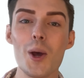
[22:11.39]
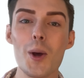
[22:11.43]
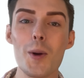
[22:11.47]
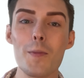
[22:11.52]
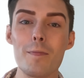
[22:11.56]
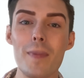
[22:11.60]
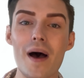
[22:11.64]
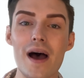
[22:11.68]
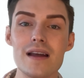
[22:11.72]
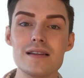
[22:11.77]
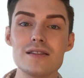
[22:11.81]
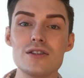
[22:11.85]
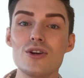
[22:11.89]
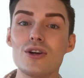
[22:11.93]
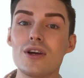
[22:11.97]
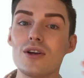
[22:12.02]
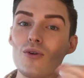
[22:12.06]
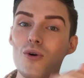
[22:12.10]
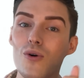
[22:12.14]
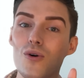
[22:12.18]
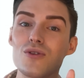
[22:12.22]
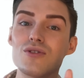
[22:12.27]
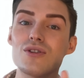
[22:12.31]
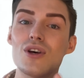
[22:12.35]
but you can
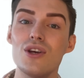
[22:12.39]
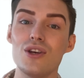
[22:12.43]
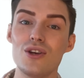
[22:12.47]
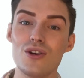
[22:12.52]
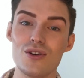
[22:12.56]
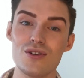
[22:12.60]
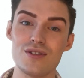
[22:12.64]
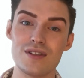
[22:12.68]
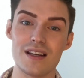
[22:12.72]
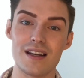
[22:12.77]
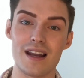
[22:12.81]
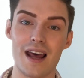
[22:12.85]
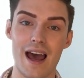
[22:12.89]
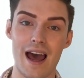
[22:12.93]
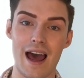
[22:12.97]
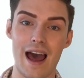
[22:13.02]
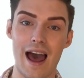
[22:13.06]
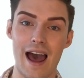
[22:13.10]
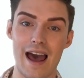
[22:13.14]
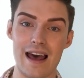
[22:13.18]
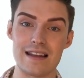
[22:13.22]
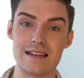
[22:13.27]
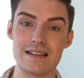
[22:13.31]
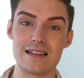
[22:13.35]
also use it
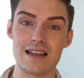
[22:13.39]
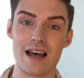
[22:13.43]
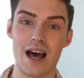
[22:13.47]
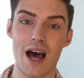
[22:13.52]
as